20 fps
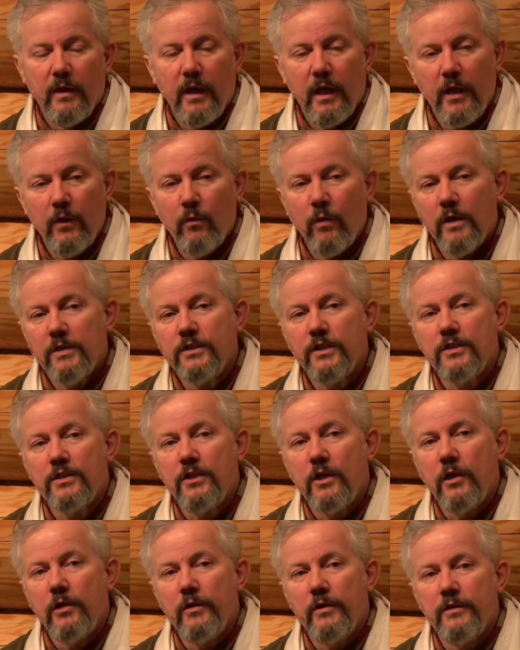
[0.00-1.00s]
And he wants us
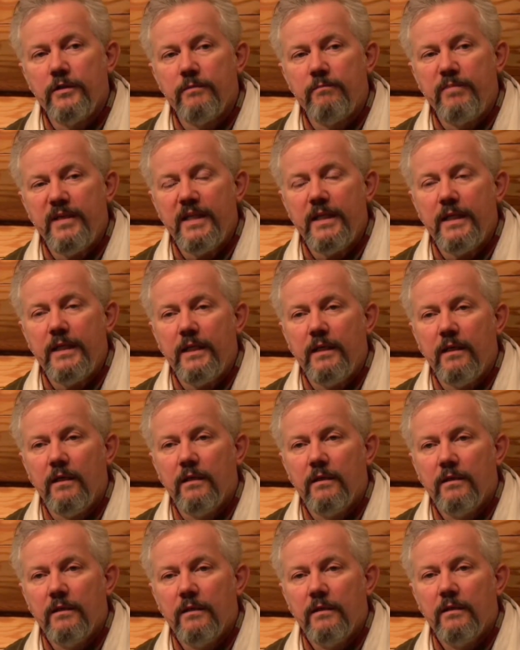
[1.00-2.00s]
to learn to be
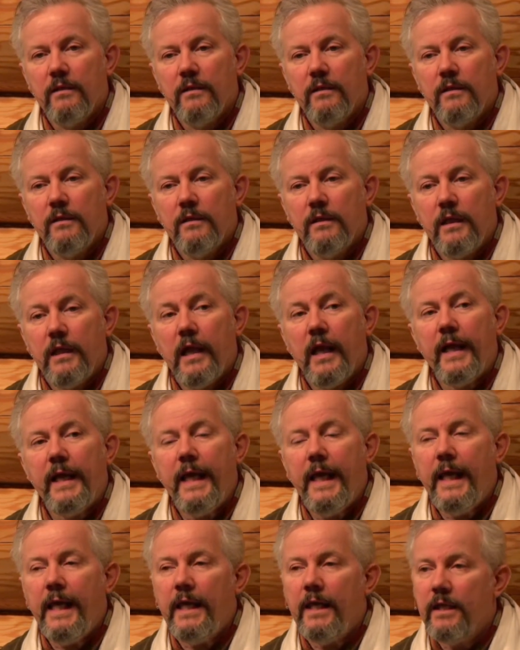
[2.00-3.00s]
like
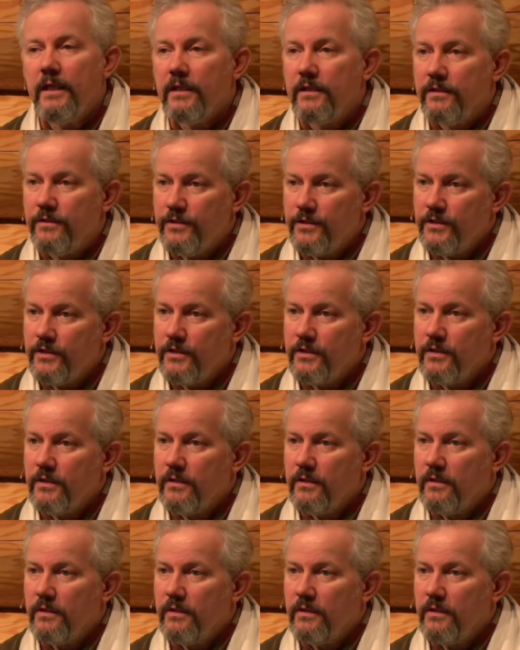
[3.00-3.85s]
he is.